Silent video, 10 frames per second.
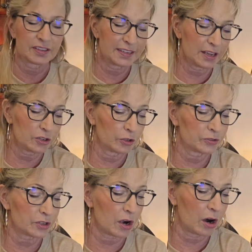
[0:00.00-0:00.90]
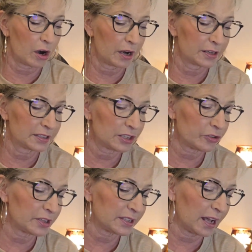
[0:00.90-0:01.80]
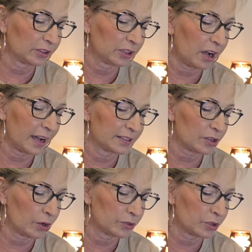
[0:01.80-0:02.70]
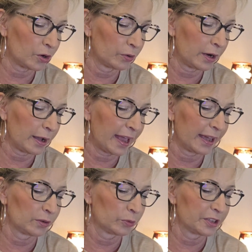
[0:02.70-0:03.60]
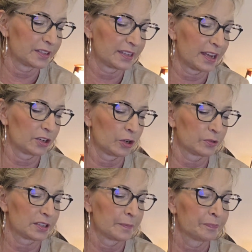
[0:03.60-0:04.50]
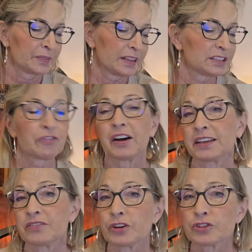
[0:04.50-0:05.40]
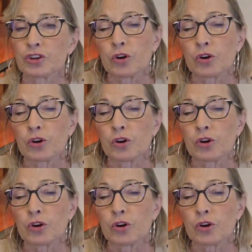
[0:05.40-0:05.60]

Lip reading: scent notes are citrus, aldehydes, ozone, and wood scent notes. It's funny, there's no